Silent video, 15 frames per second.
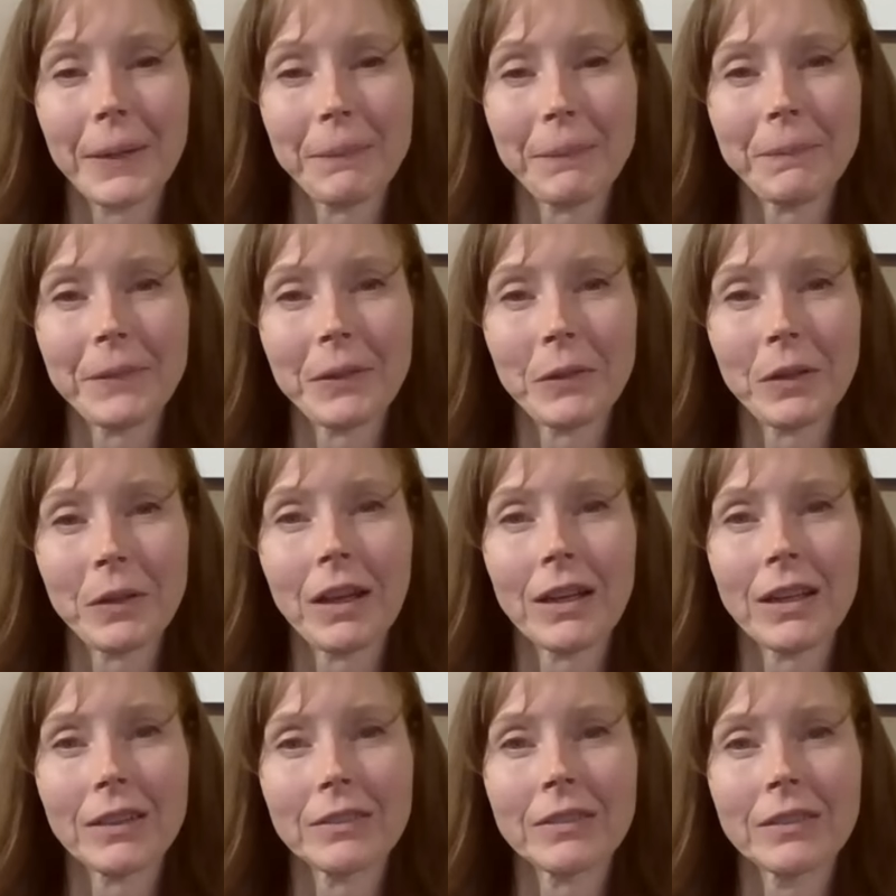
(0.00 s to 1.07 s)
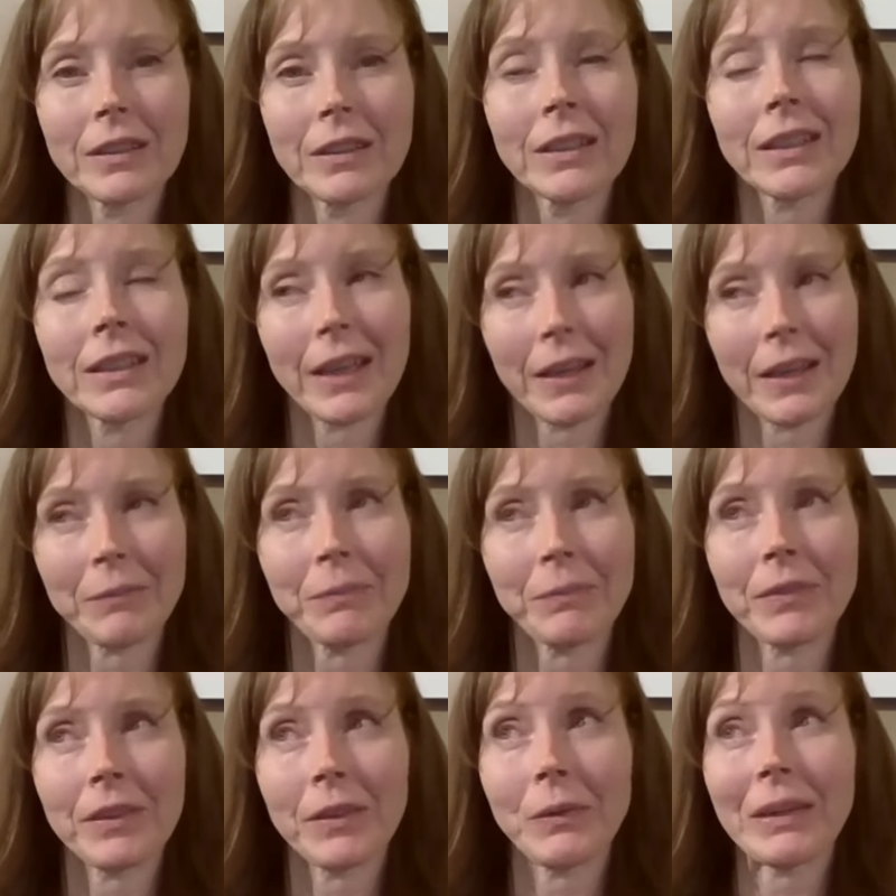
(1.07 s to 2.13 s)
Yep, you got it. Yeah,
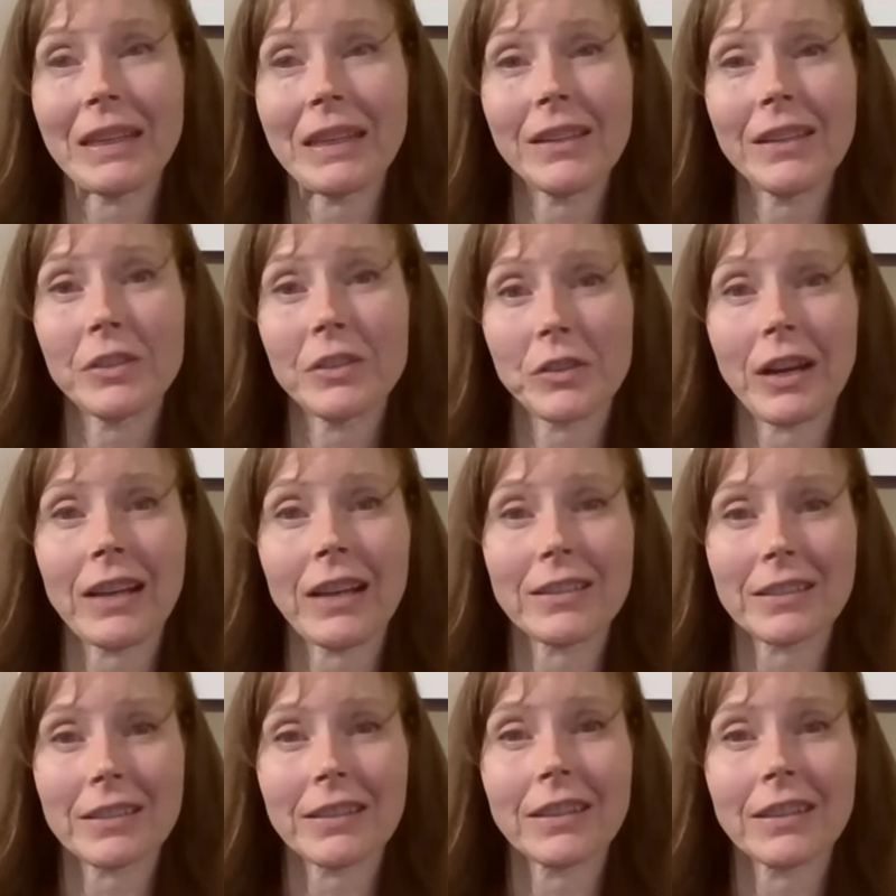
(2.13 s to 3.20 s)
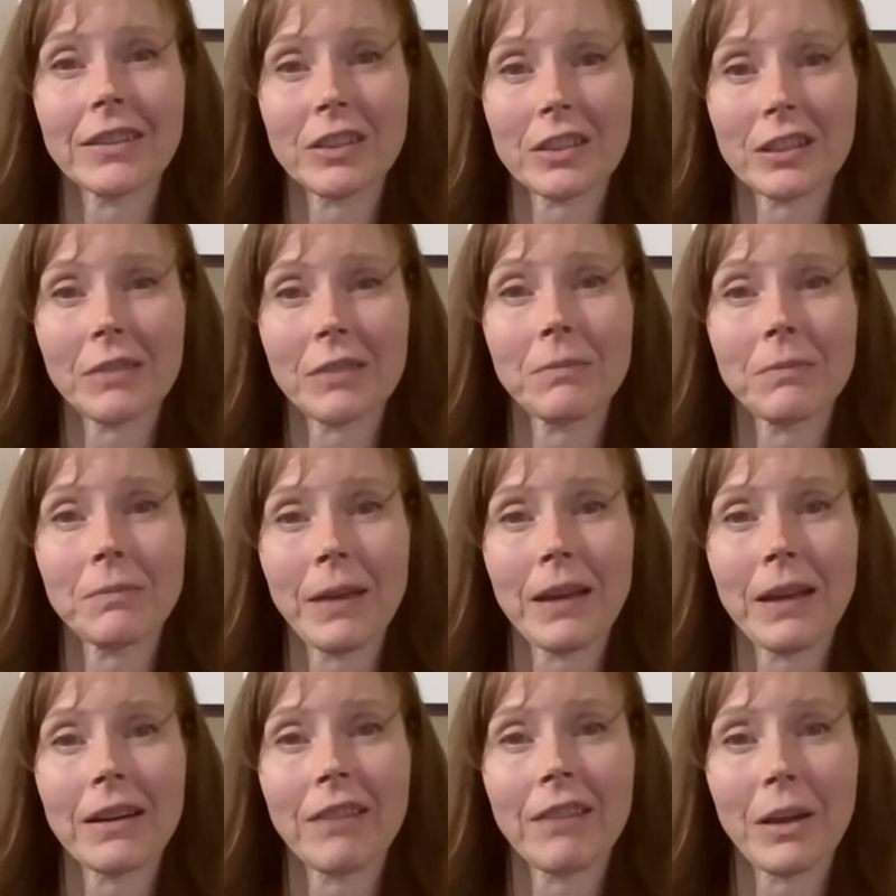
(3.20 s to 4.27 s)
we need stress. It's just a
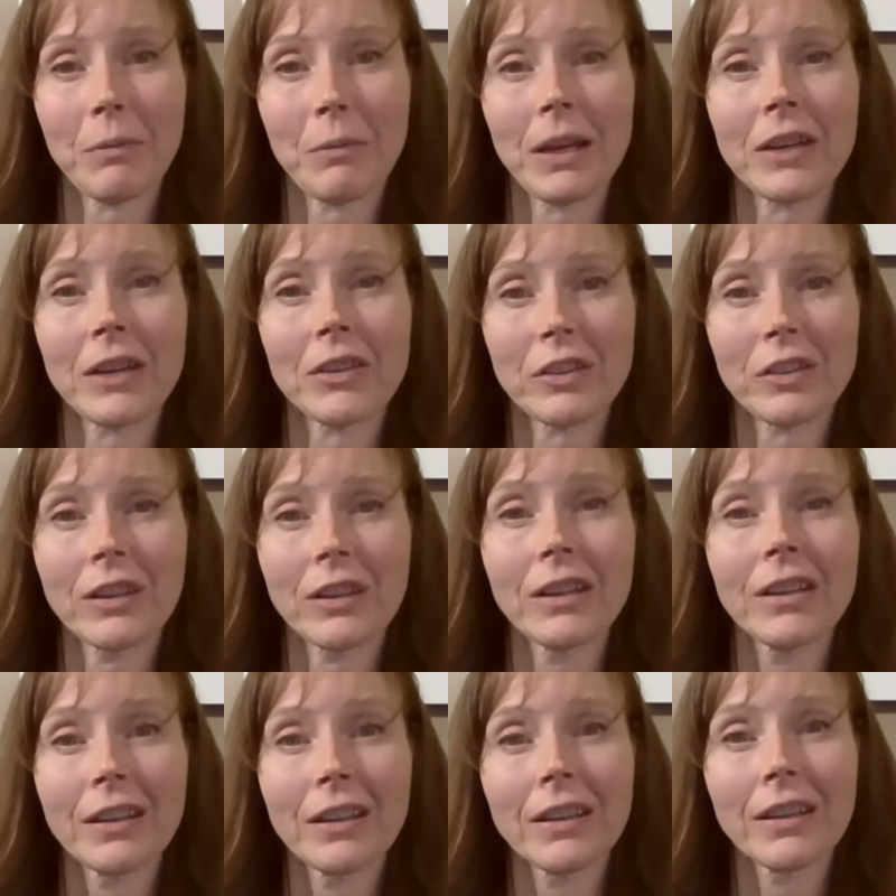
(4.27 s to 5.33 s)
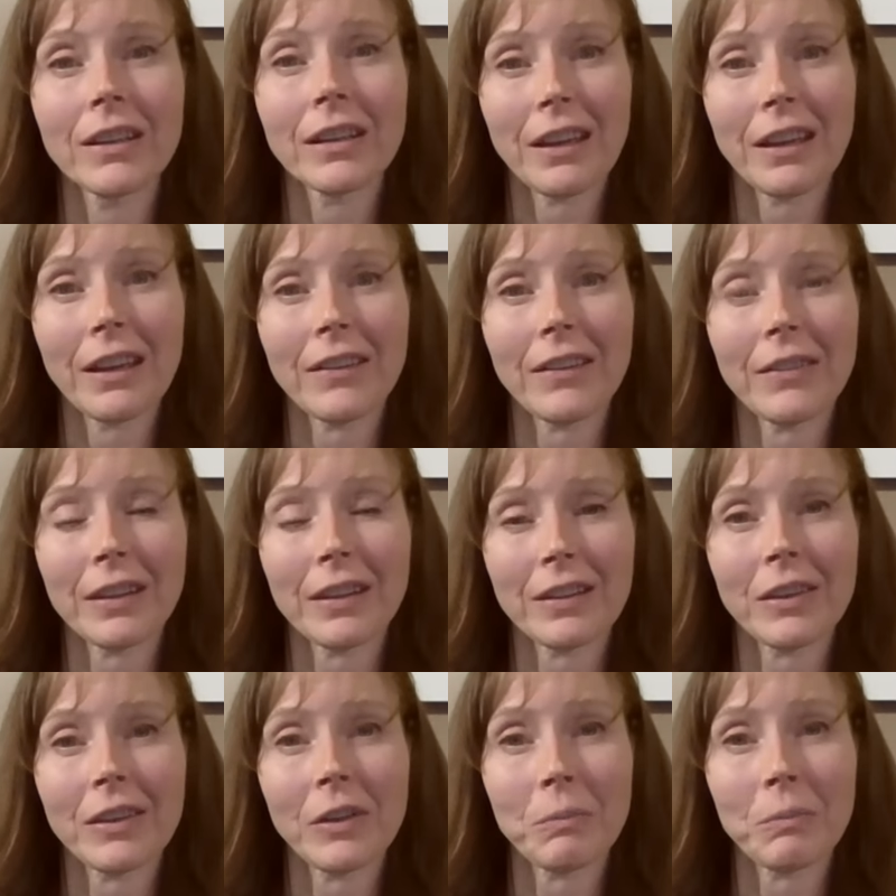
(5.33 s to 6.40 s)
matter of how much. Yeah, mm-hmm.
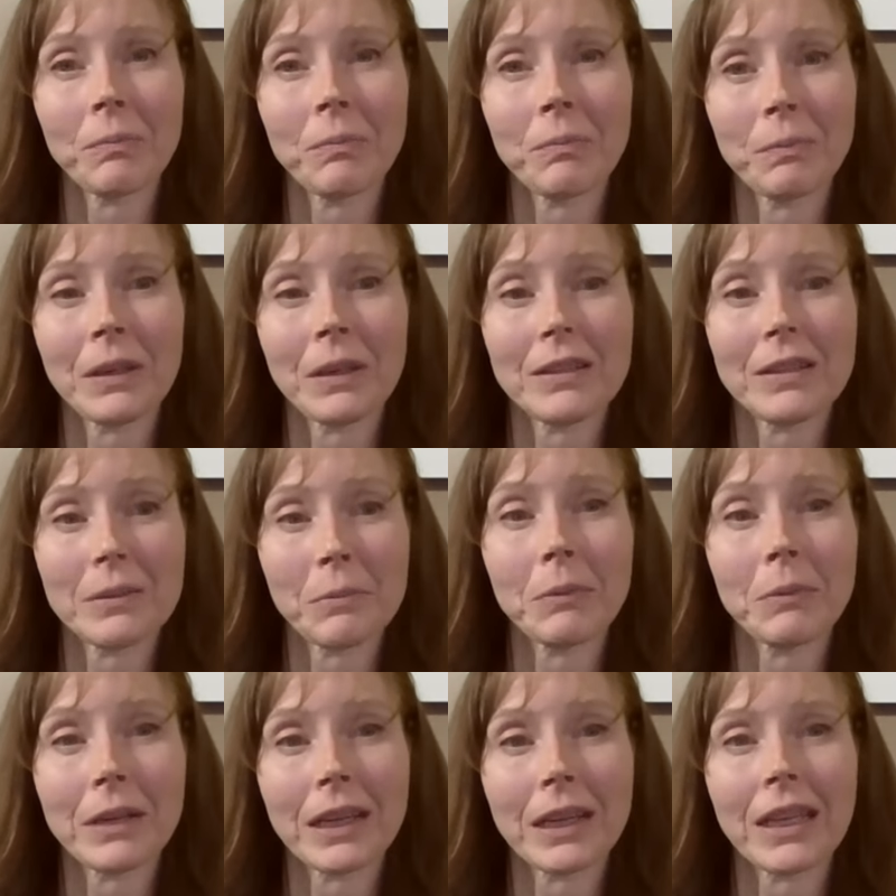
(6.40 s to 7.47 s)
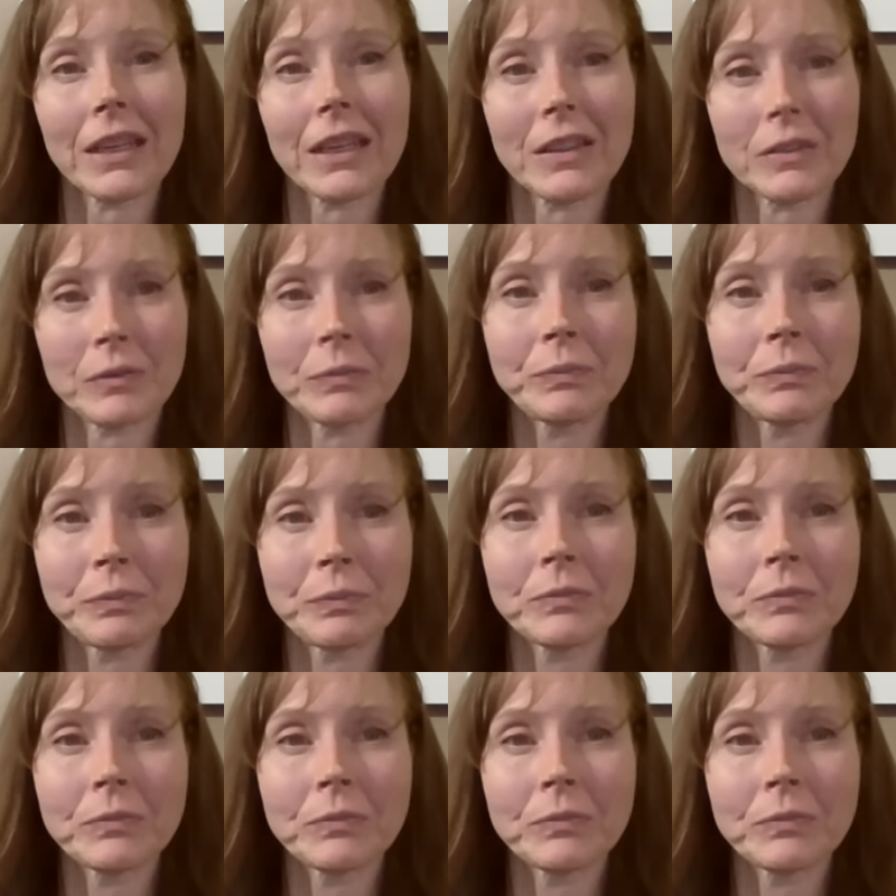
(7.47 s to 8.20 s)
that's a good piece to put, bring in.